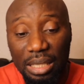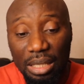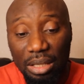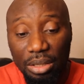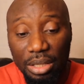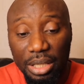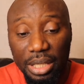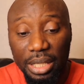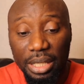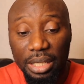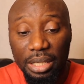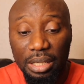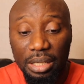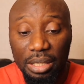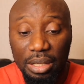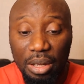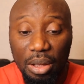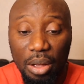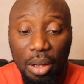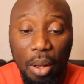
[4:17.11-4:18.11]
Okay?
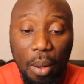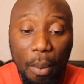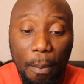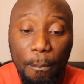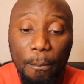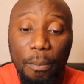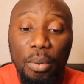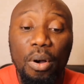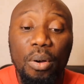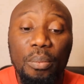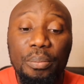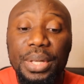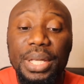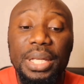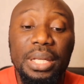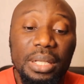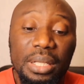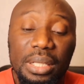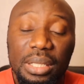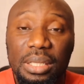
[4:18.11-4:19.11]

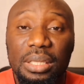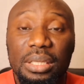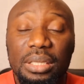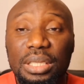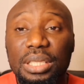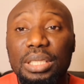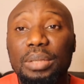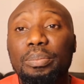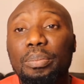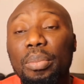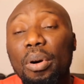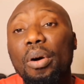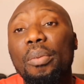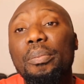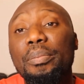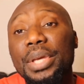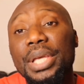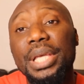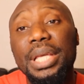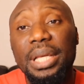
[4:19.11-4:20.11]
Bomi, di
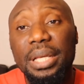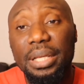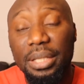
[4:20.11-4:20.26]
bomi.